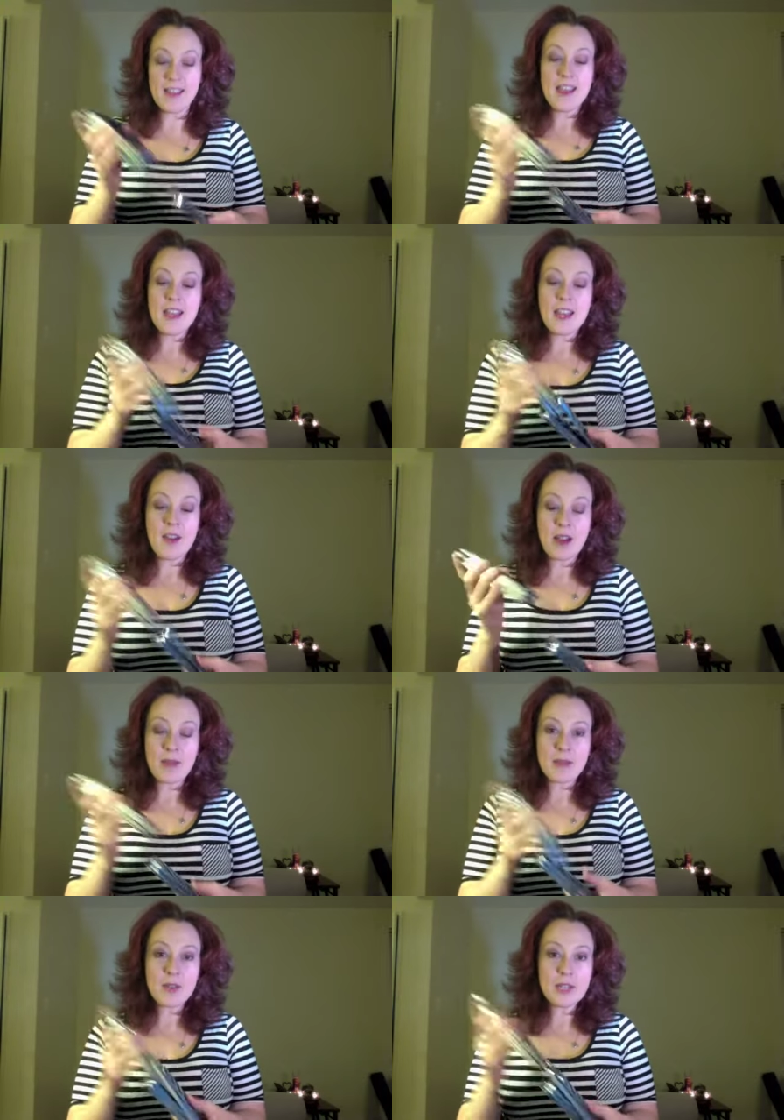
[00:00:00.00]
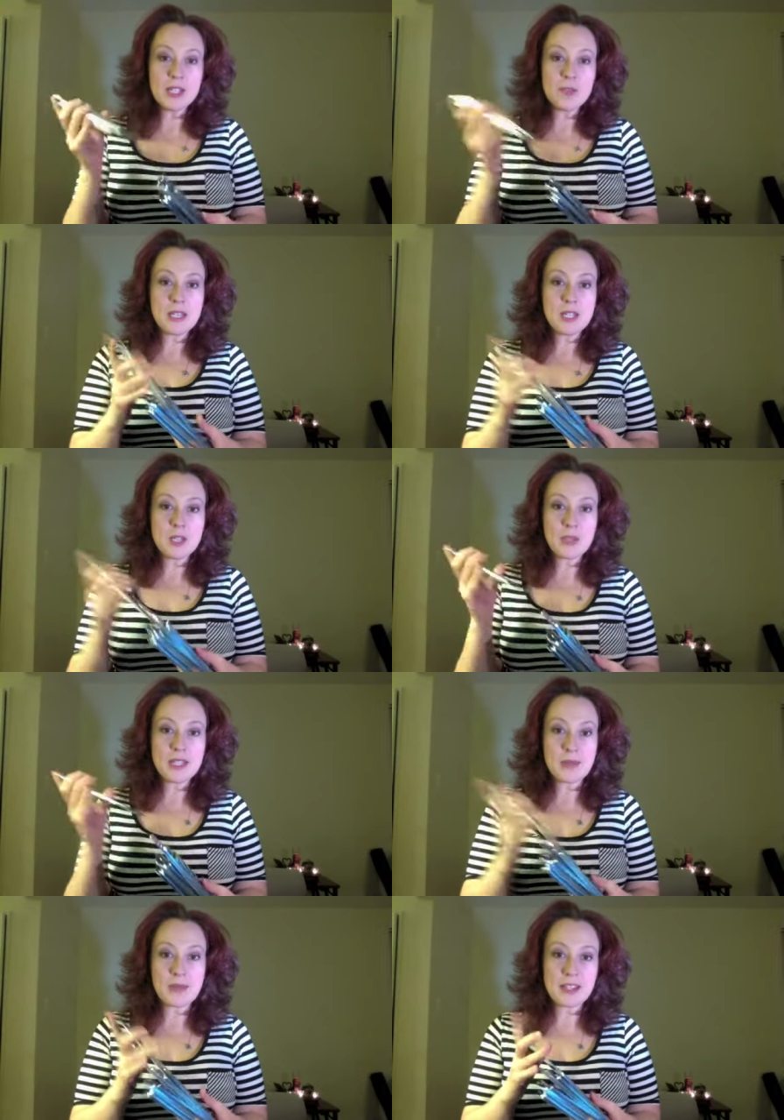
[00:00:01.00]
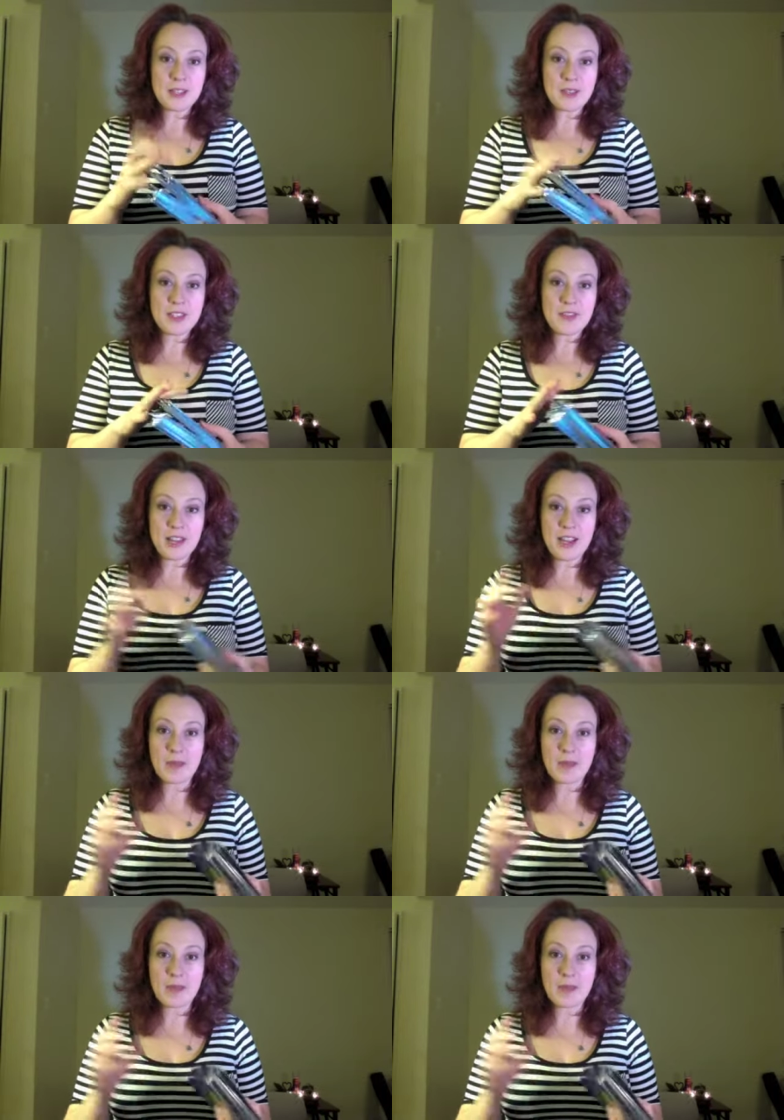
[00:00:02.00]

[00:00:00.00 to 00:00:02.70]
Now I'm going to be doing something a little different.